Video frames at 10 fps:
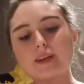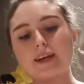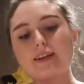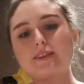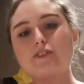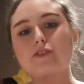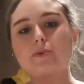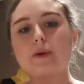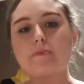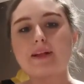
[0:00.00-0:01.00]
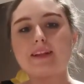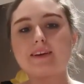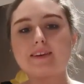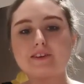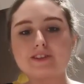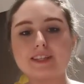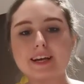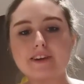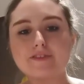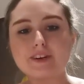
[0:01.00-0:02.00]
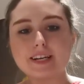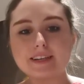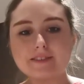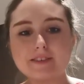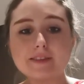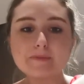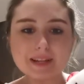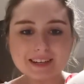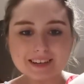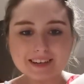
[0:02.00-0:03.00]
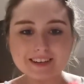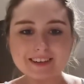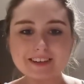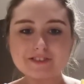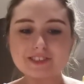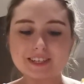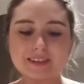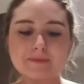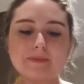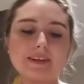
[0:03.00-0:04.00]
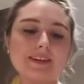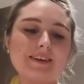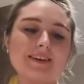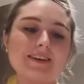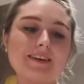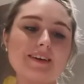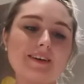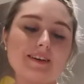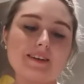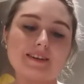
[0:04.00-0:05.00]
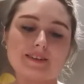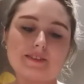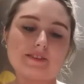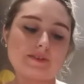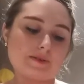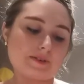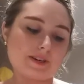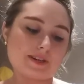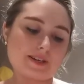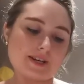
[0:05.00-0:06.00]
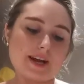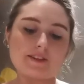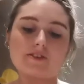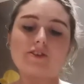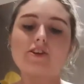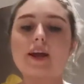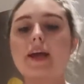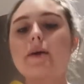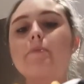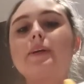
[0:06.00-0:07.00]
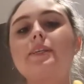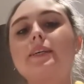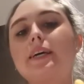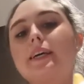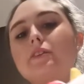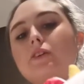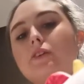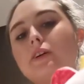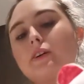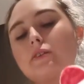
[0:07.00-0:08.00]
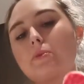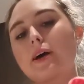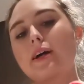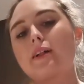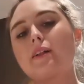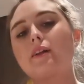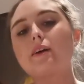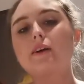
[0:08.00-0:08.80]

And it's just the wee milk, because they can relate to the milk, drinking milk. So yeah, it's got your ABCs on it as well.